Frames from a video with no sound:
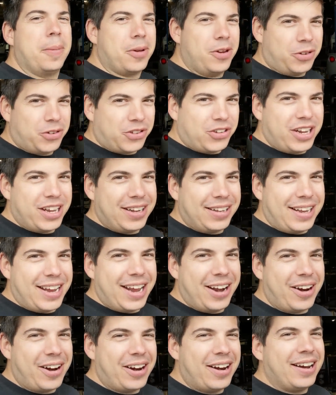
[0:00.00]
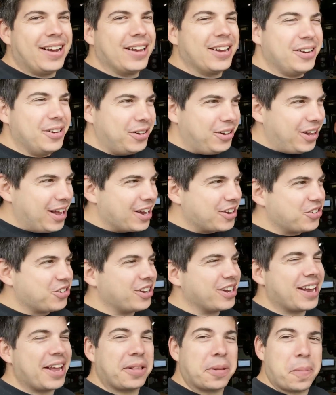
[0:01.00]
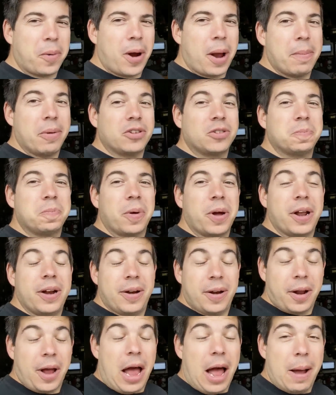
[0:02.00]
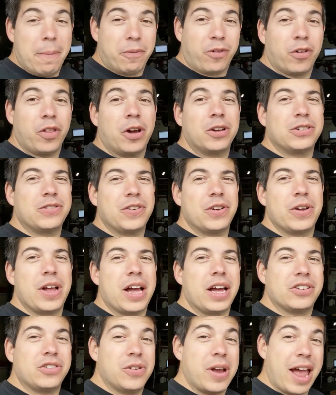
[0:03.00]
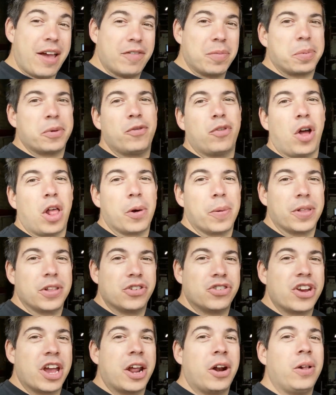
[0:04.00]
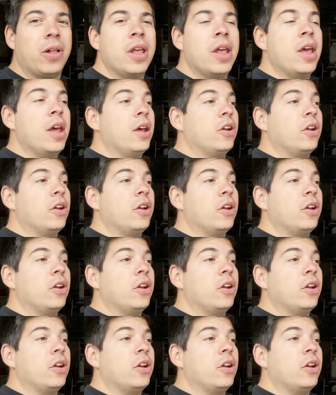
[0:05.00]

You'll see it later you'll actually get the premise, but um, for those of you guys who haven't been following the channel,